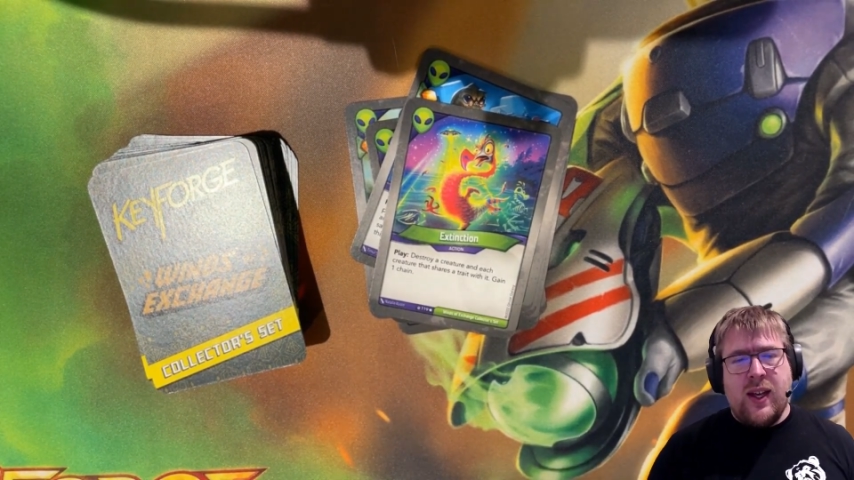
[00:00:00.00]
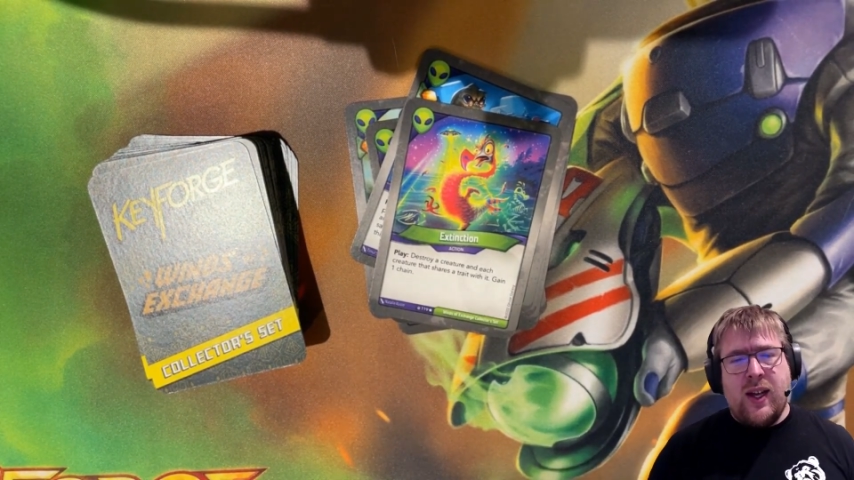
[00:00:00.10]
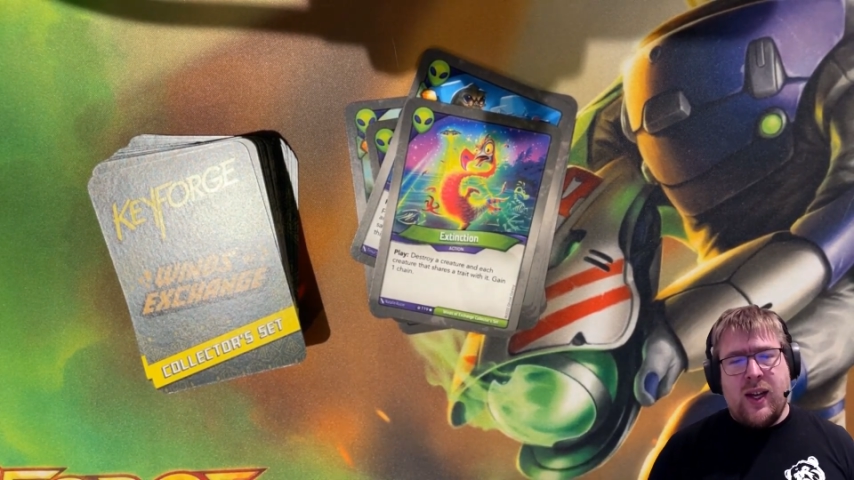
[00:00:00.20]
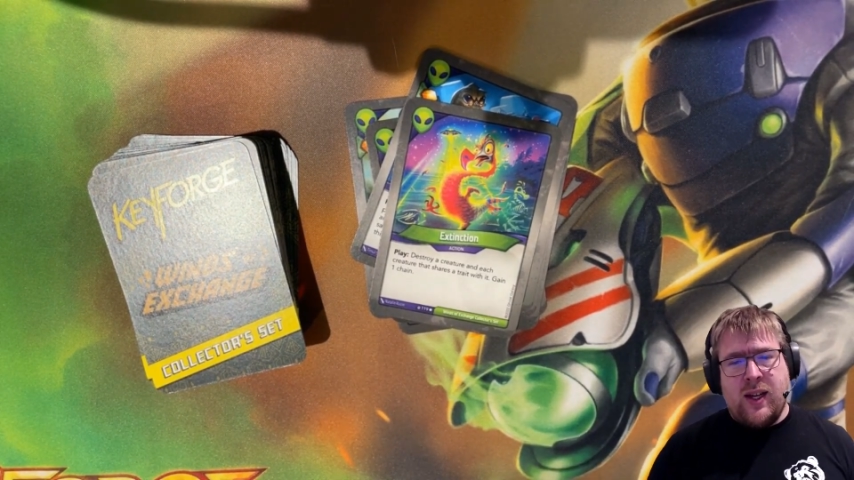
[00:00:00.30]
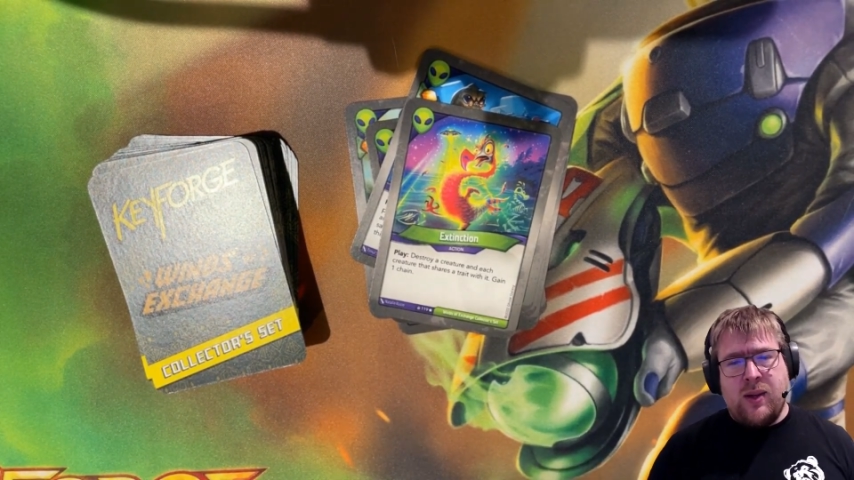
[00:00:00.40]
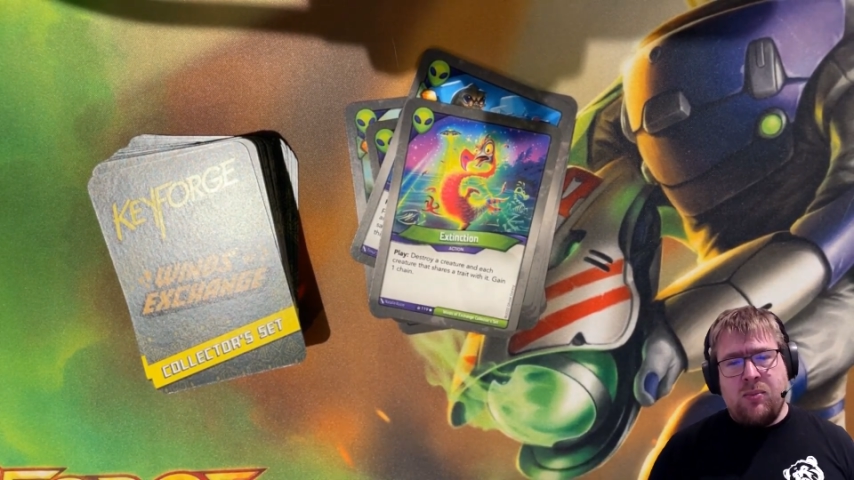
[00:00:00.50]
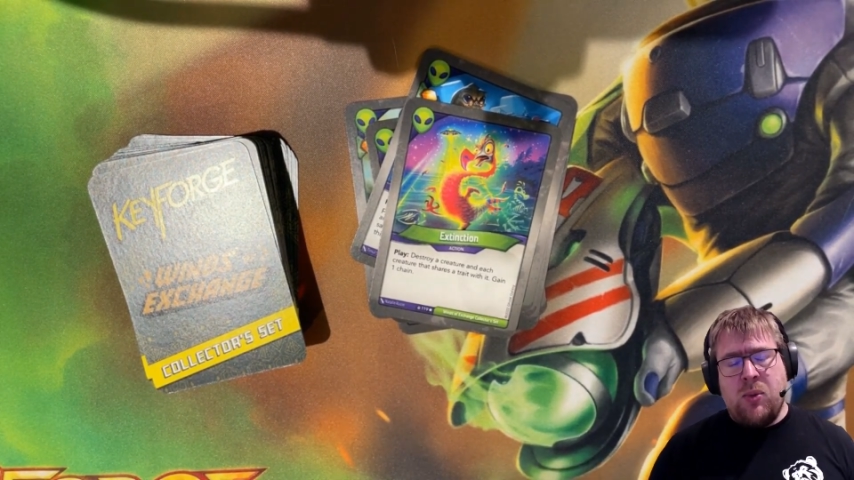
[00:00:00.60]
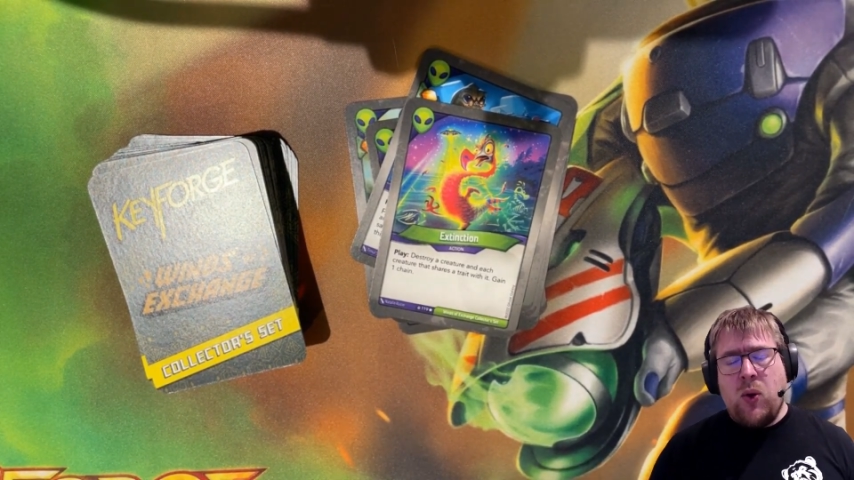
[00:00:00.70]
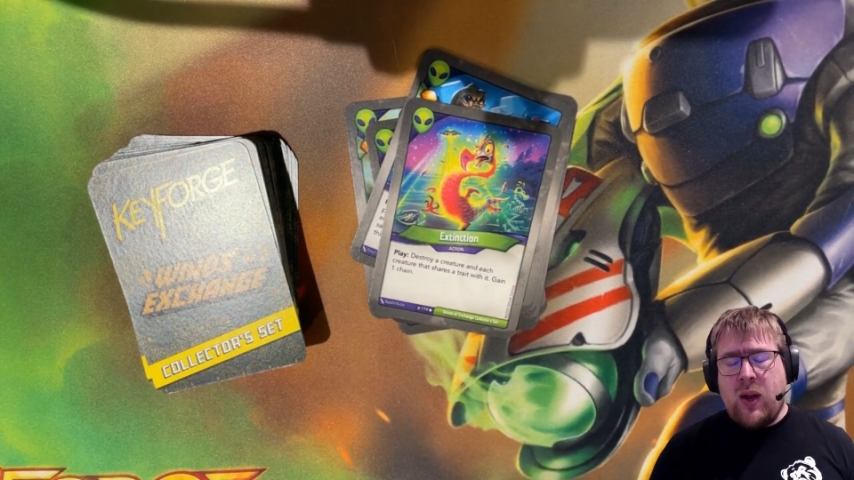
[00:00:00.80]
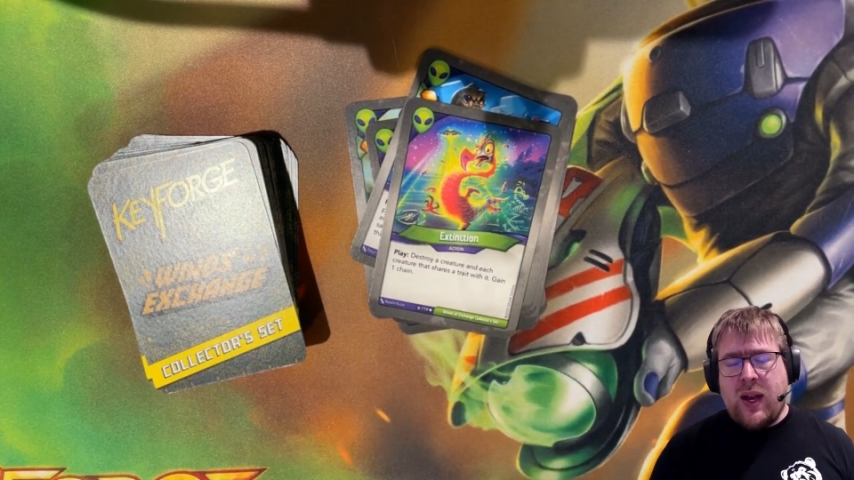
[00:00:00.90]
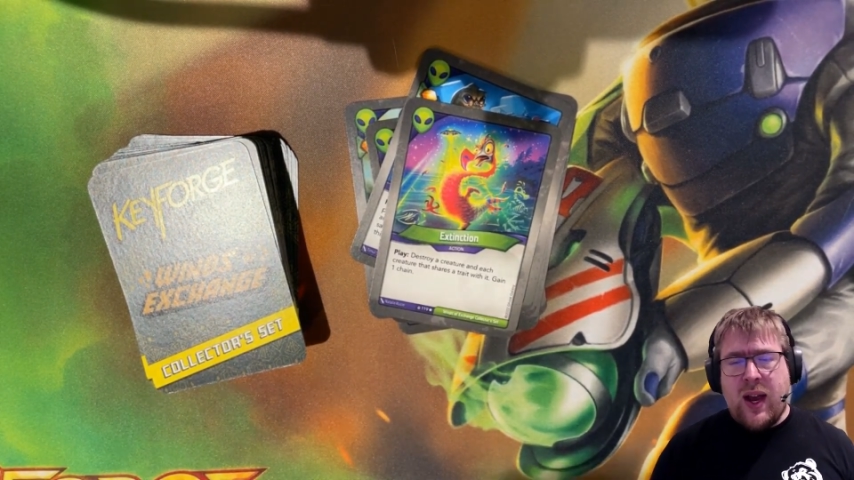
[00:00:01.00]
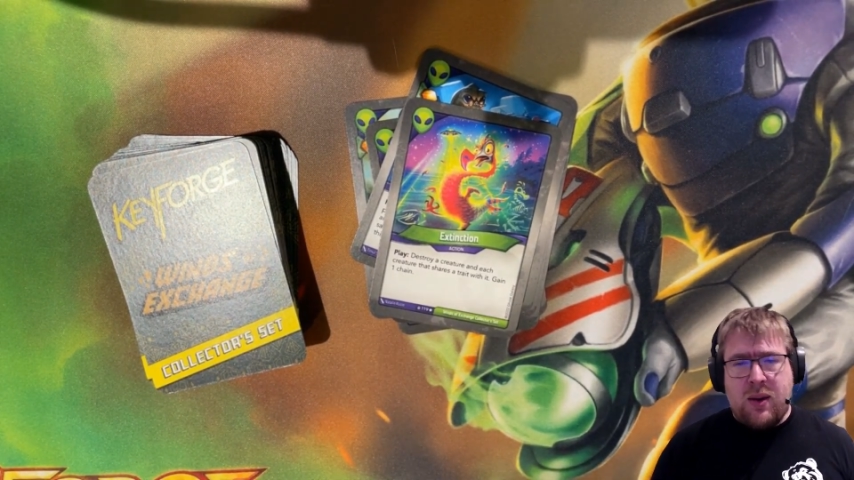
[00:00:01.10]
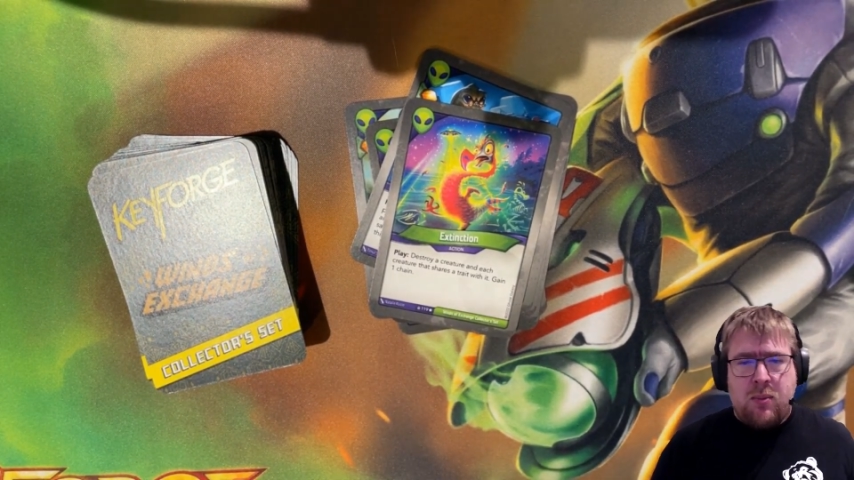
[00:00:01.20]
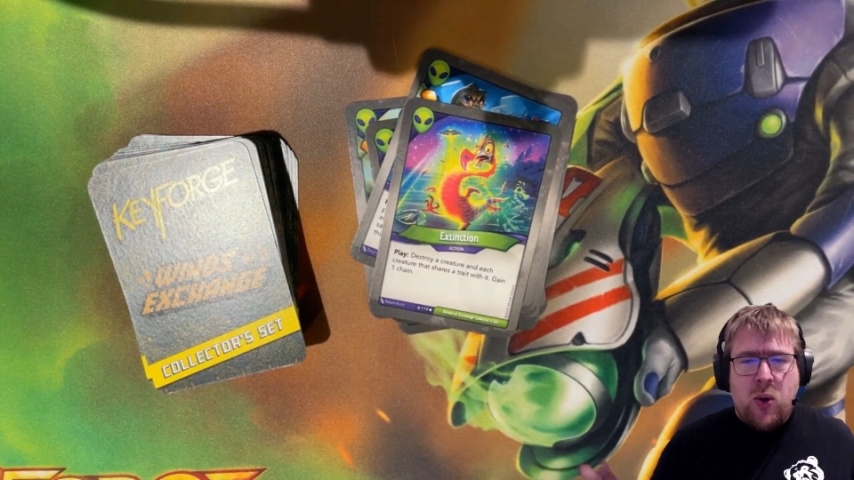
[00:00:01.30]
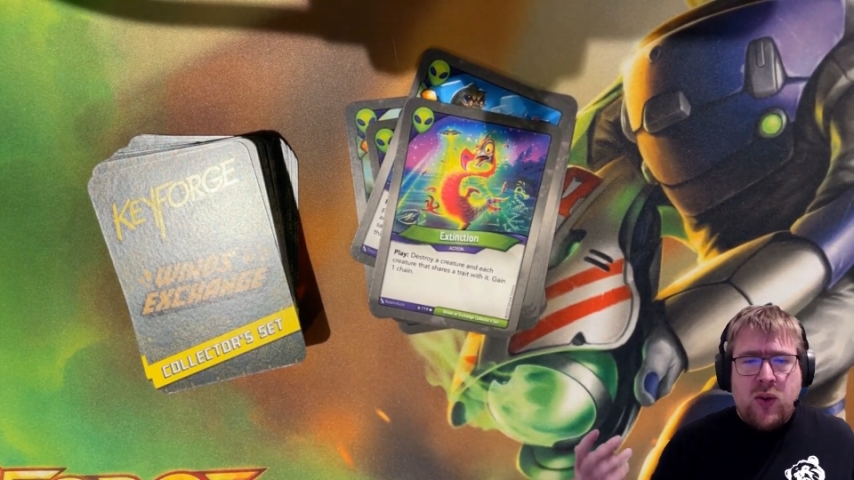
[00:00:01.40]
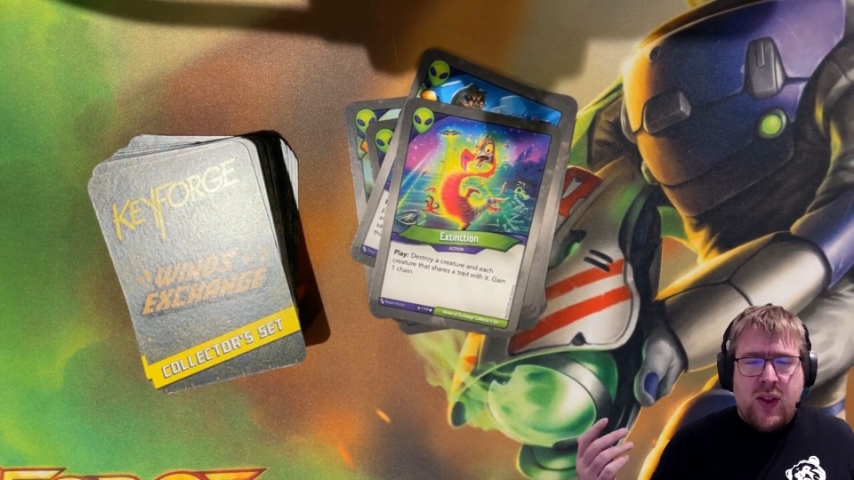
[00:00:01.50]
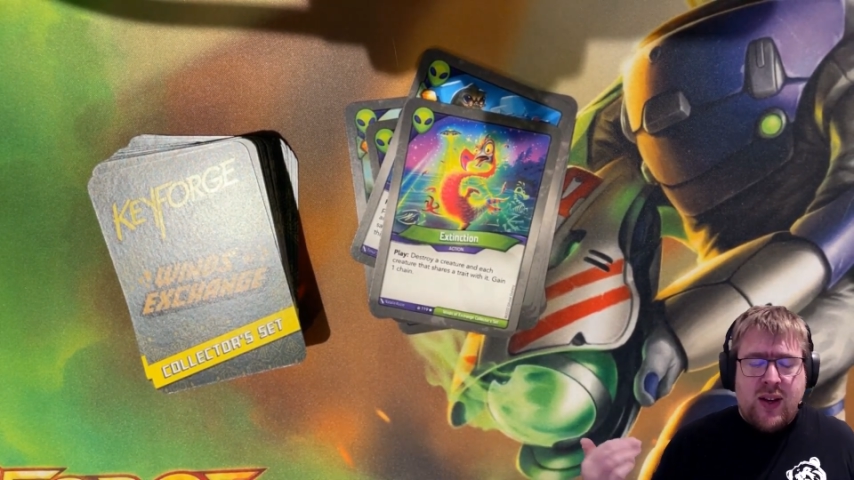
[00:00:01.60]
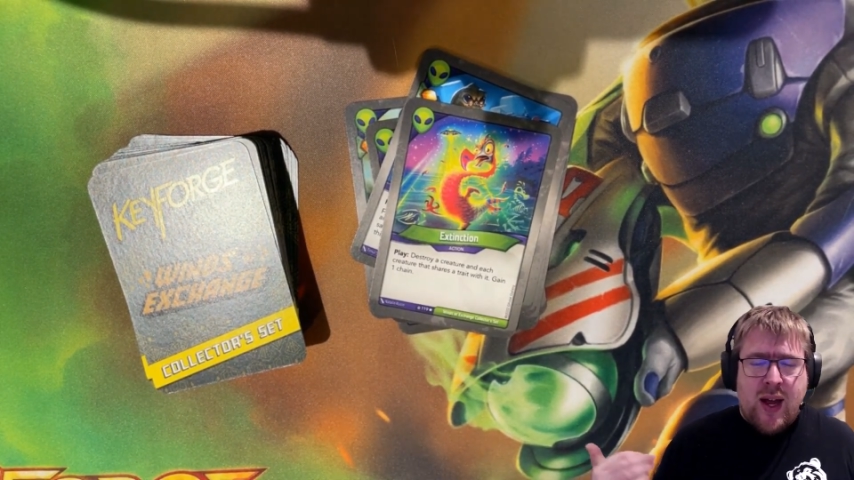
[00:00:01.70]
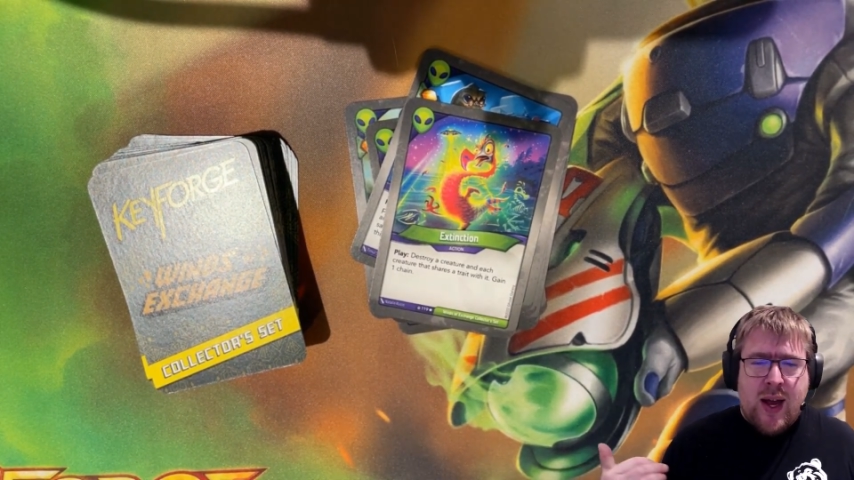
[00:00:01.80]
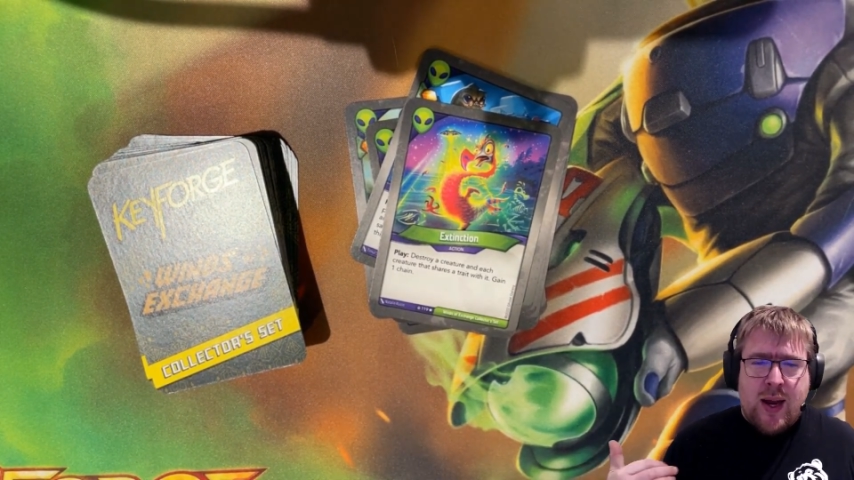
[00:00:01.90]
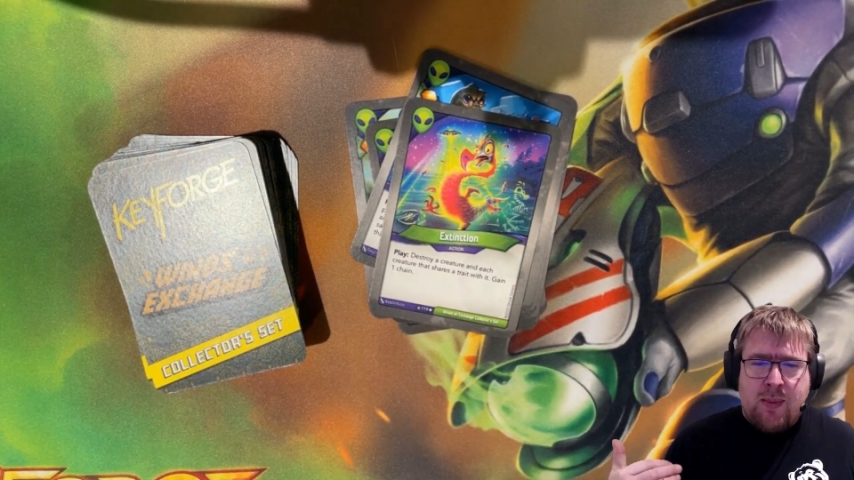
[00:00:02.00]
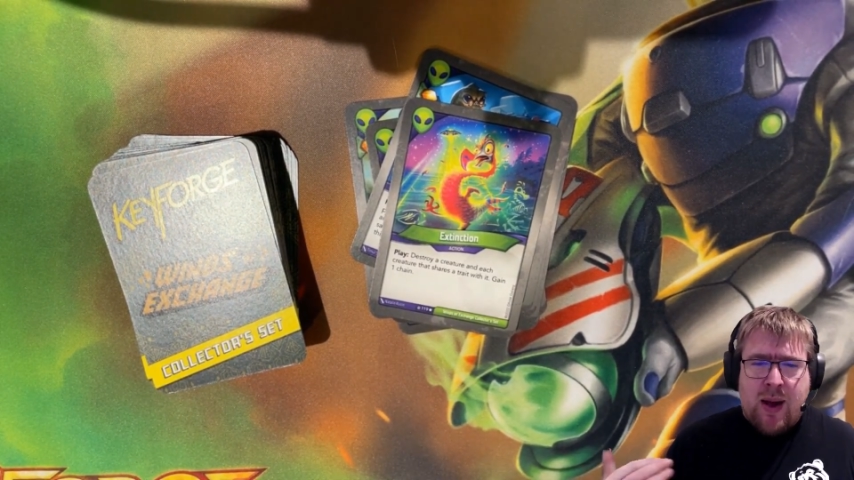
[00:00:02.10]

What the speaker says: Again, most of the time,